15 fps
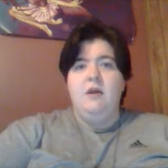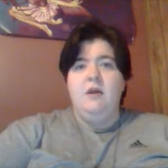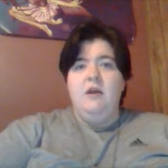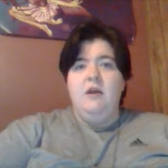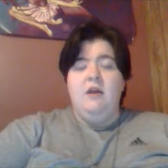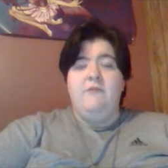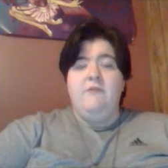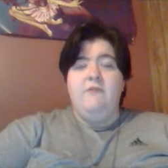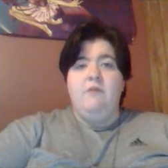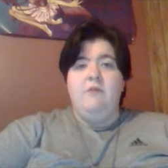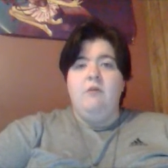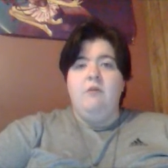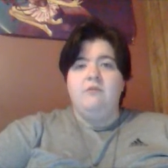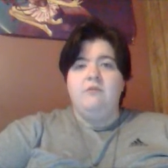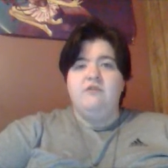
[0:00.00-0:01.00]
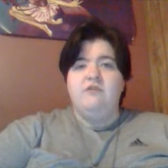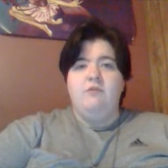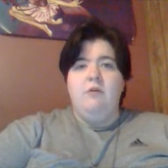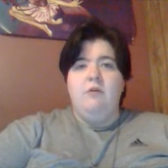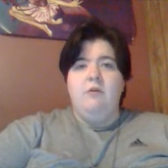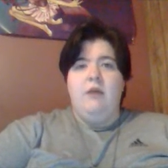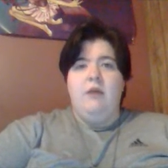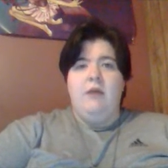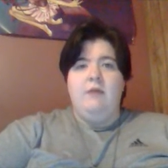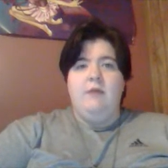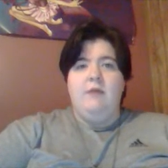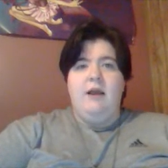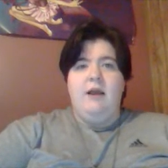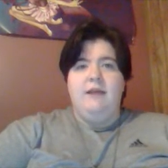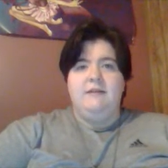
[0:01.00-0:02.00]
If you own a store, I would
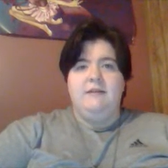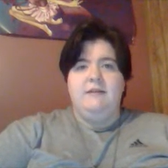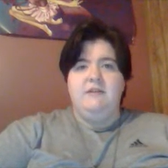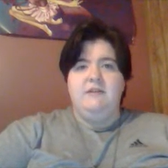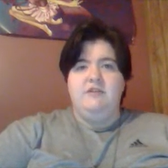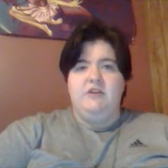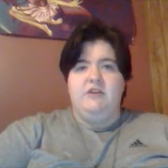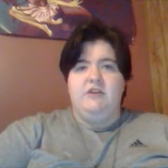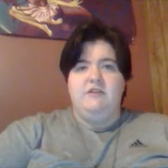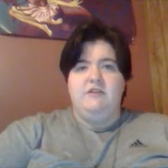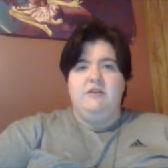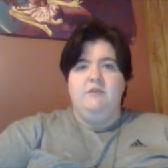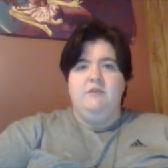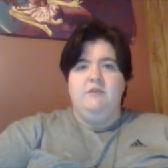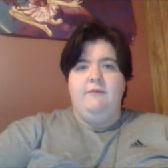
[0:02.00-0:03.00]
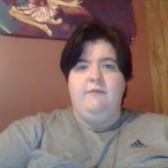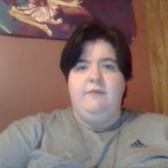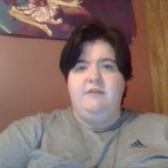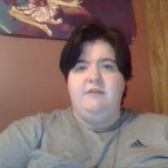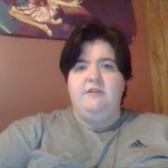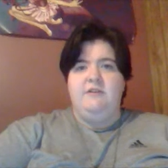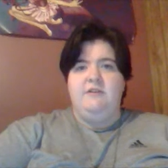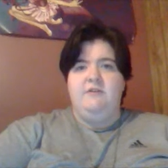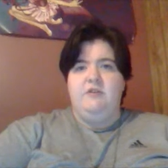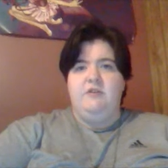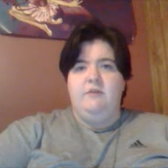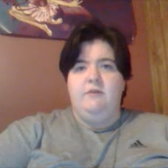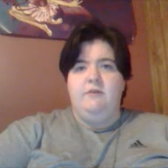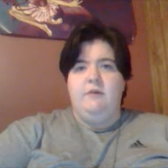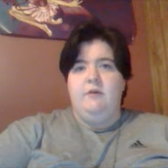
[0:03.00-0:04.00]
highly suggest that you invest in a
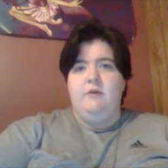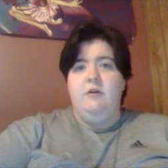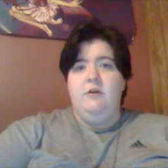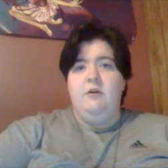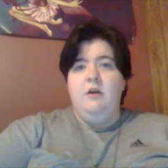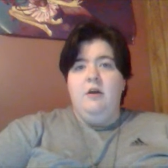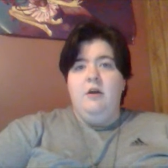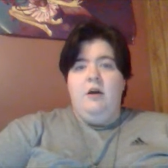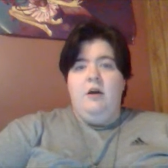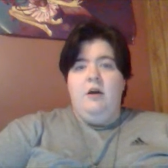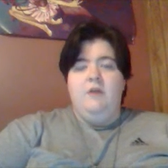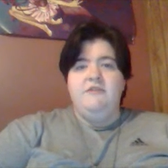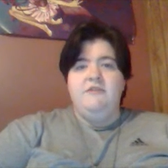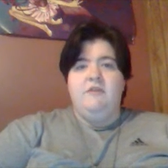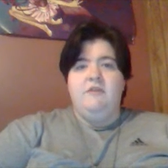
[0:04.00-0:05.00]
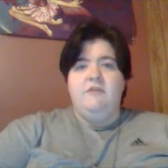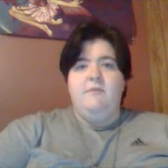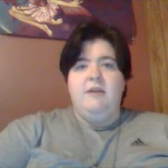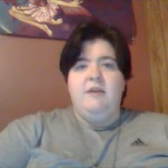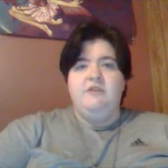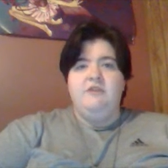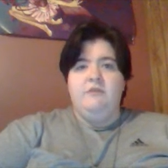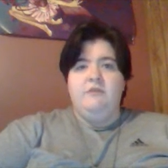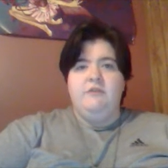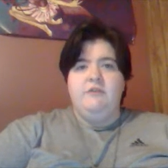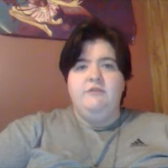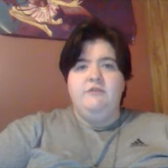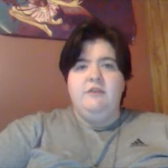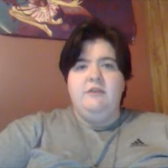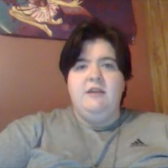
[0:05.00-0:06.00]
generator. Also, make sure
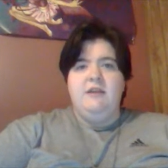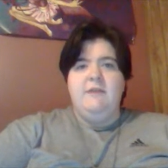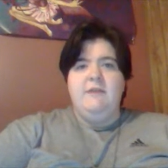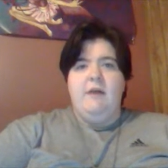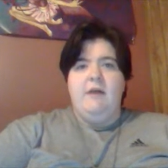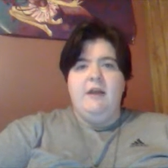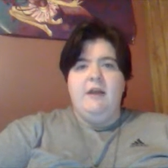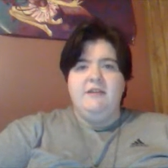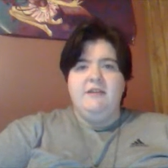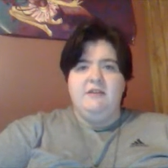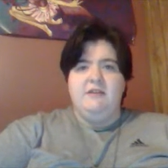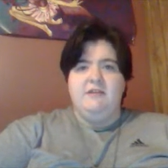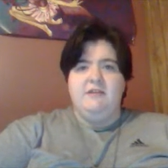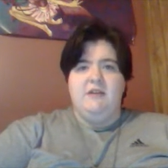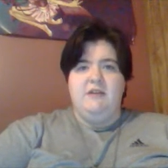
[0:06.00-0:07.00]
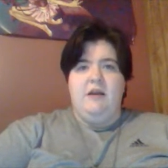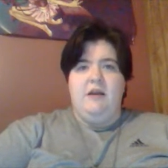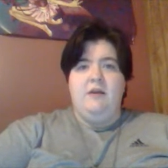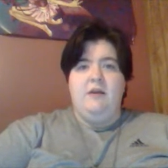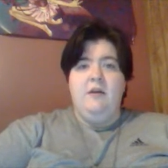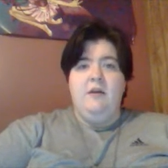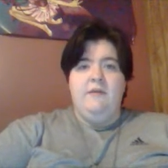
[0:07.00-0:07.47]
that you can keep ice in stock.